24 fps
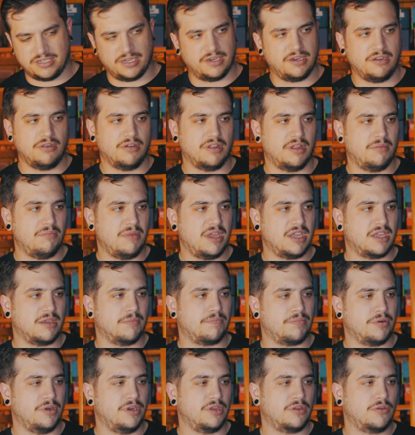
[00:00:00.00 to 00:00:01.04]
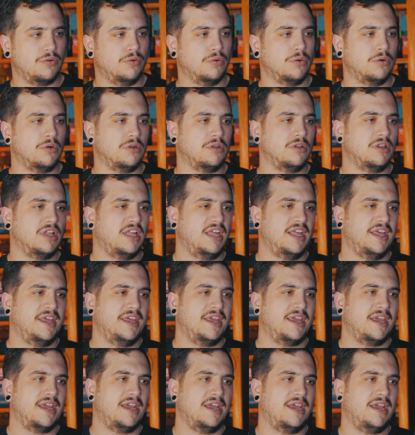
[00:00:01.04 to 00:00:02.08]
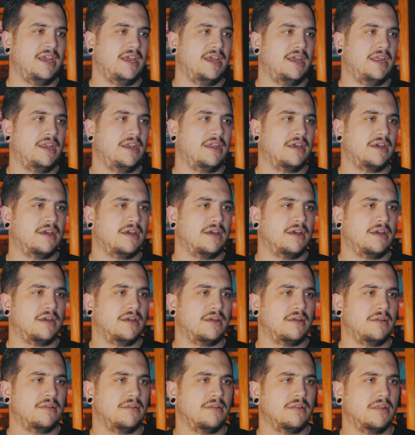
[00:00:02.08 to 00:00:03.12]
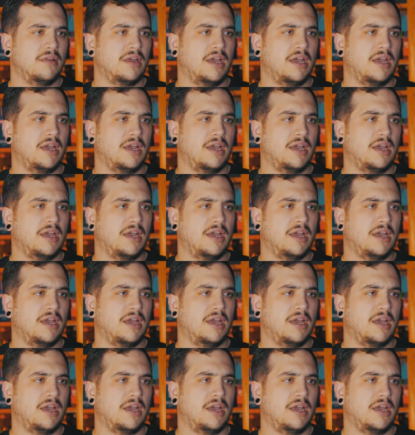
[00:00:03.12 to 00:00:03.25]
on here that make it pretty cool, and I